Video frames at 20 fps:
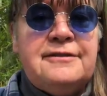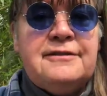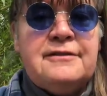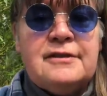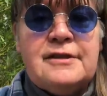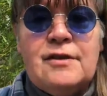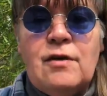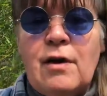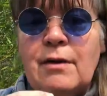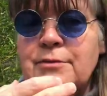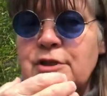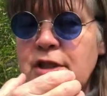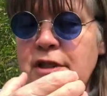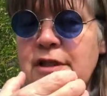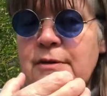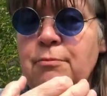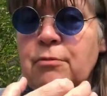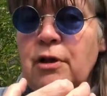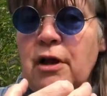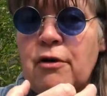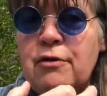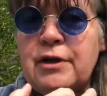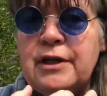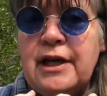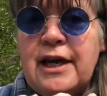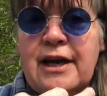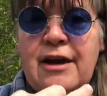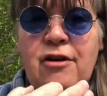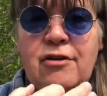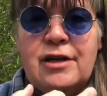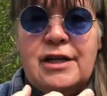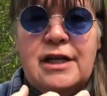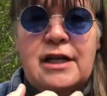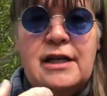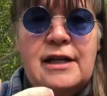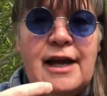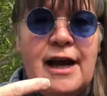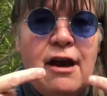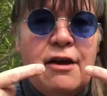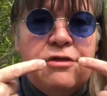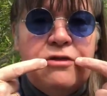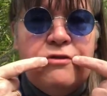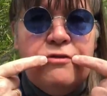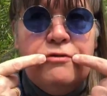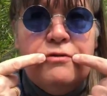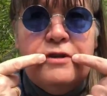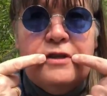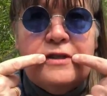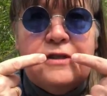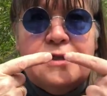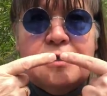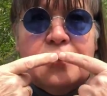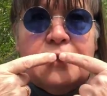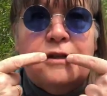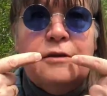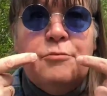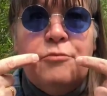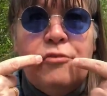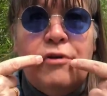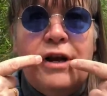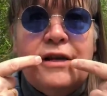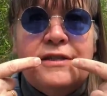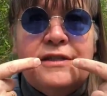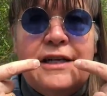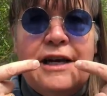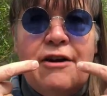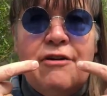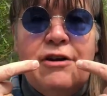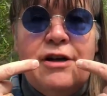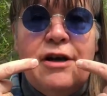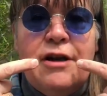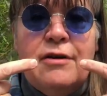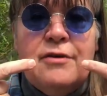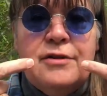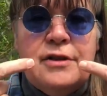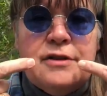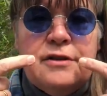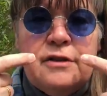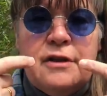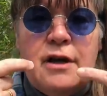So I'm just blowing air in and out through this compressed area, this